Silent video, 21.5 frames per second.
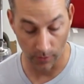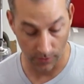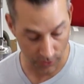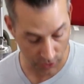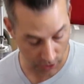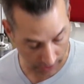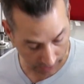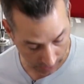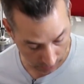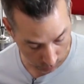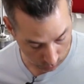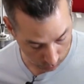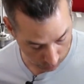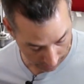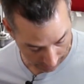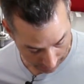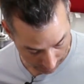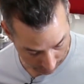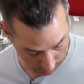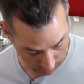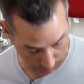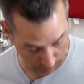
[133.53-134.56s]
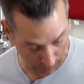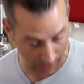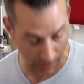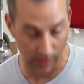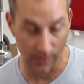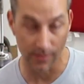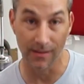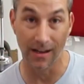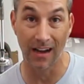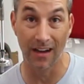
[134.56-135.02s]
let's check out what we have in the
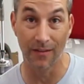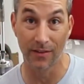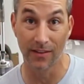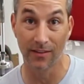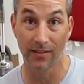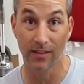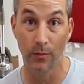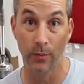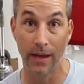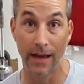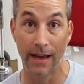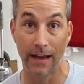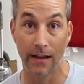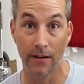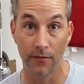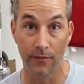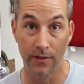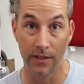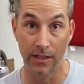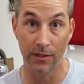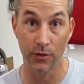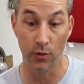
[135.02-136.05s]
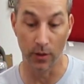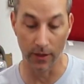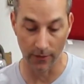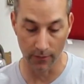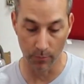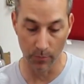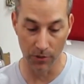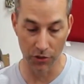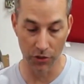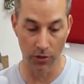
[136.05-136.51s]
box. Obviously, we have the
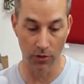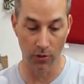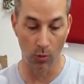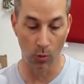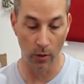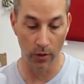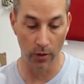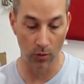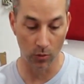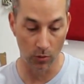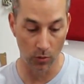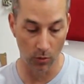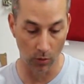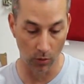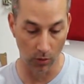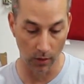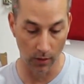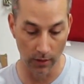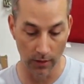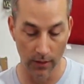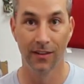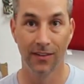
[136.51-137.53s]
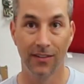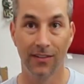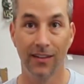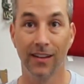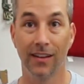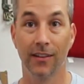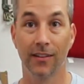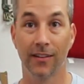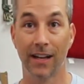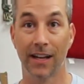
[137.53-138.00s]
transmission oil cooler. This
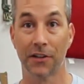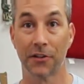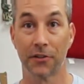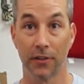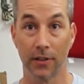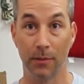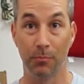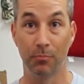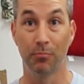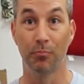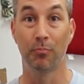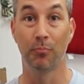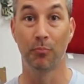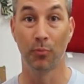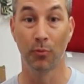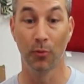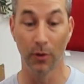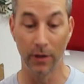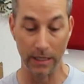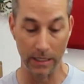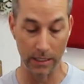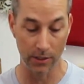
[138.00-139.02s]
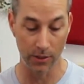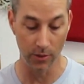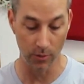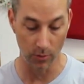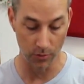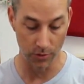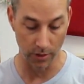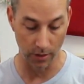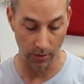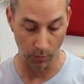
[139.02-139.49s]
thing is actually pretty
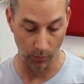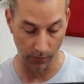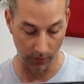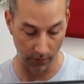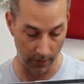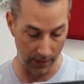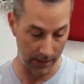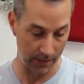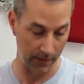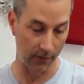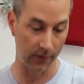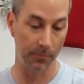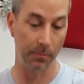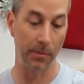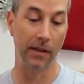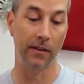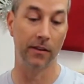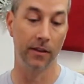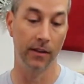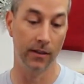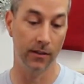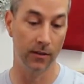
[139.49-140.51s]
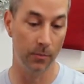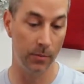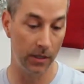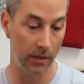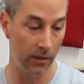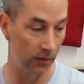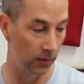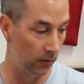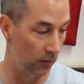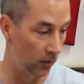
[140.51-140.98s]
huge. I was not expecting it to be this